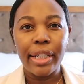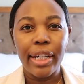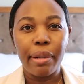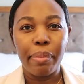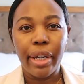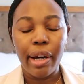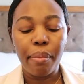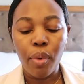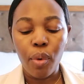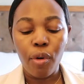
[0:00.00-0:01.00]
can become
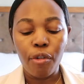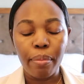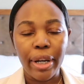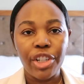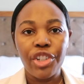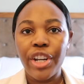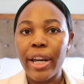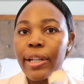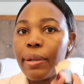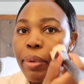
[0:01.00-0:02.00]
more of my
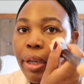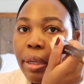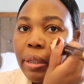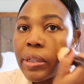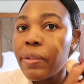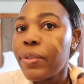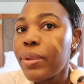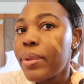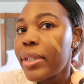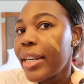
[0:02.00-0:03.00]
shade, because if you
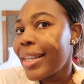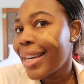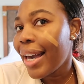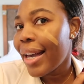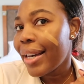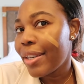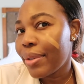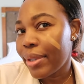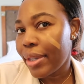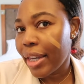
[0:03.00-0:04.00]
see there, can you
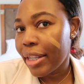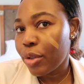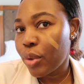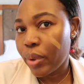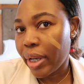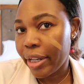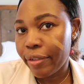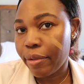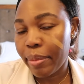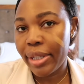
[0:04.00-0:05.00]
see that's too light
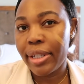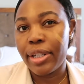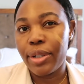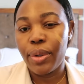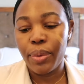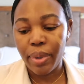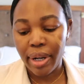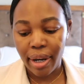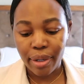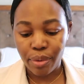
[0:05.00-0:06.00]
for my skin tone, and
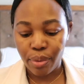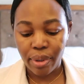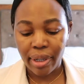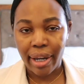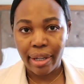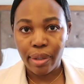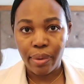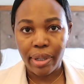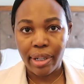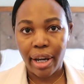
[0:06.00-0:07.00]
I do not like
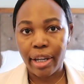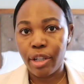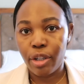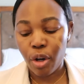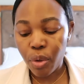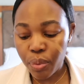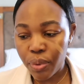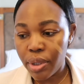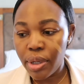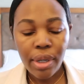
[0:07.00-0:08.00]
looking like a
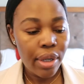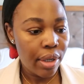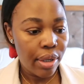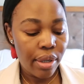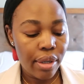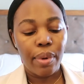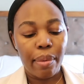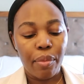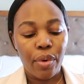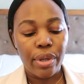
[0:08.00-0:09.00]
ghost. So
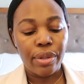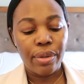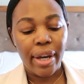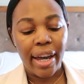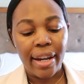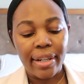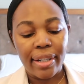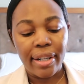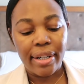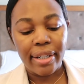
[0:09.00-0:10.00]
I'm going to add
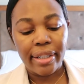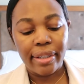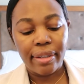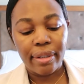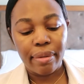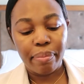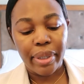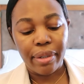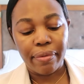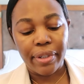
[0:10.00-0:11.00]
a little bit
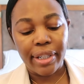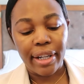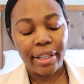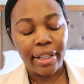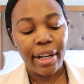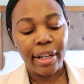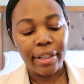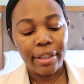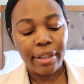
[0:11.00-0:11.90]
of a darker color